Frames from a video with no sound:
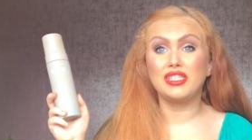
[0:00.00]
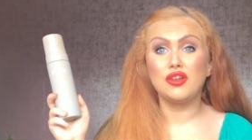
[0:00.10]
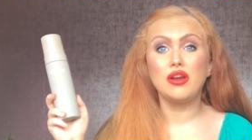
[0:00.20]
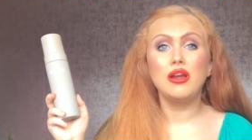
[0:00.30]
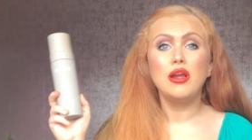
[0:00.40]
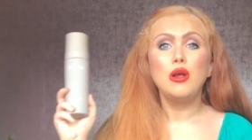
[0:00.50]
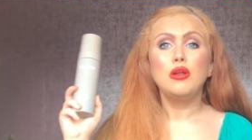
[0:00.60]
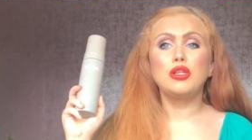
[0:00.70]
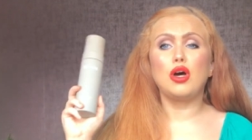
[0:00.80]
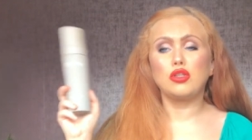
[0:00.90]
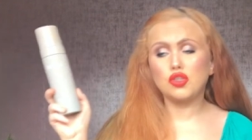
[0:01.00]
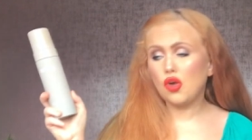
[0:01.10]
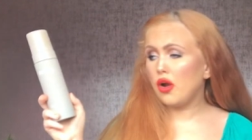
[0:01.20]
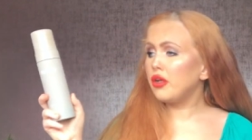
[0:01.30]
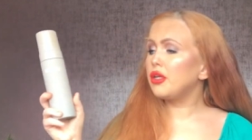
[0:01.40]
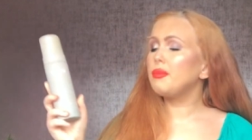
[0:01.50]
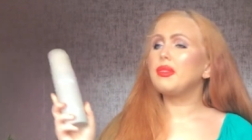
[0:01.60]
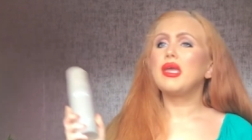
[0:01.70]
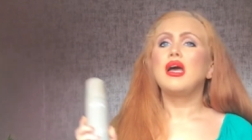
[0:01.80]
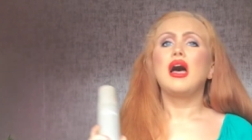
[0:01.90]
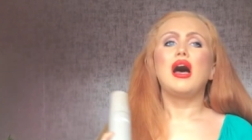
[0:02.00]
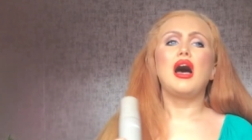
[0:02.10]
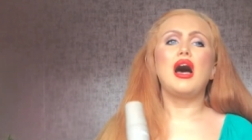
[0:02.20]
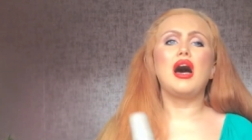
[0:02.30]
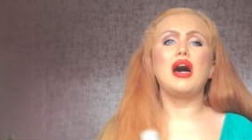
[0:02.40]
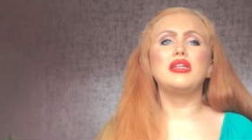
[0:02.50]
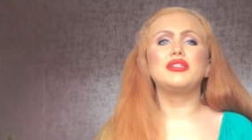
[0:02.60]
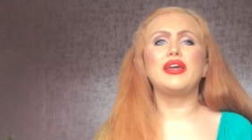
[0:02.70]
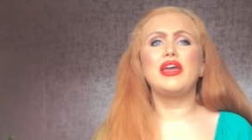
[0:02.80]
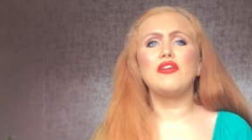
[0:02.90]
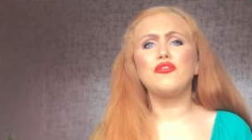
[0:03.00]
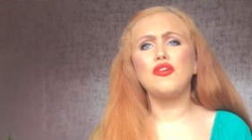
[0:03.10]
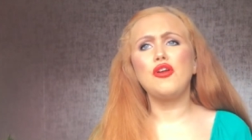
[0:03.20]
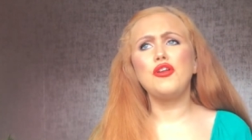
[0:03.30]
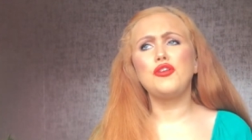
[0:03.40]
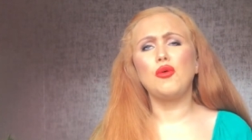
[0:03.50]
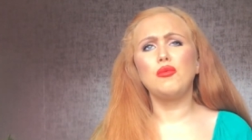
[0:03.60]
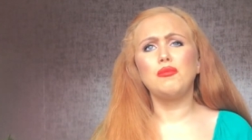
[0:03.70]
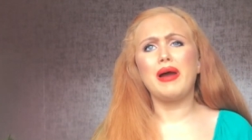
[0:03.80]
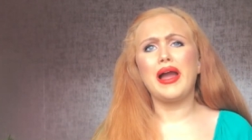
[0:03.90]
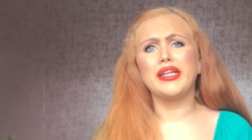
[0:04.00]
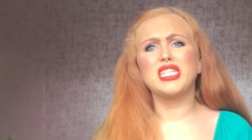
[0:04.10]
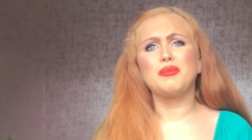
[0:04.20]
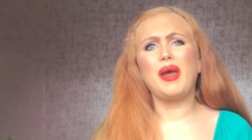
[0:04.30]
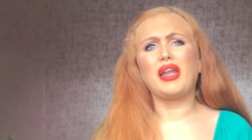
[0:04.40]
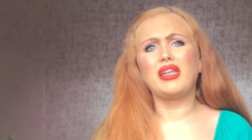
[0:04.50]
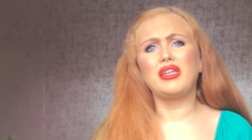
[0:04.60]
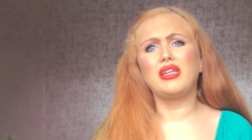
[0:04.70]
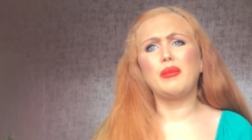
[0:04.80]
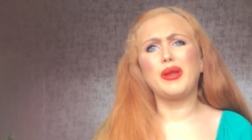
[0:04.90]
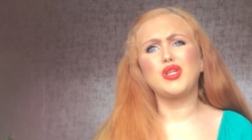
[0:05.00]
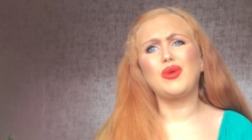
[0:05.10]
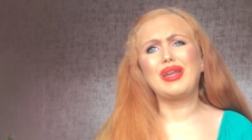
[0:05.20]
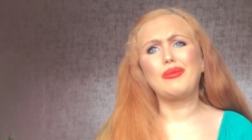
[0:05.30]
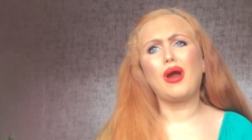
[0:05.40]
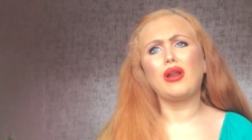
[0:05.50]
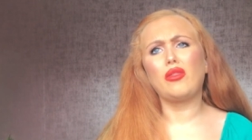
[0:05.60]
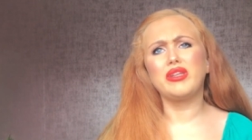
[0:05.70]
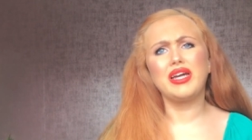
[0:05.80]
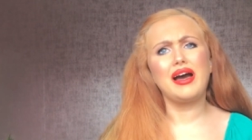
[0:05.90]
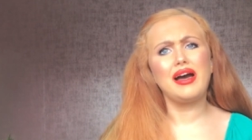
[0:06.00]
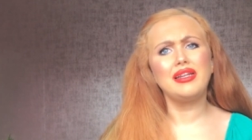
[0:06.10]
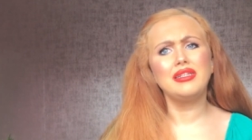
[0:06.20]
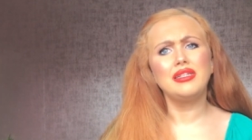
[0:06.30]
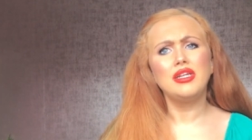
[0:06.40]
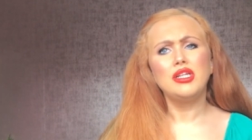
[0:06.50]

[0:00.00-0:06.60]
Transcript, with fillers: you there, the ultra-dark and if you don't mind spending about £20 on the tan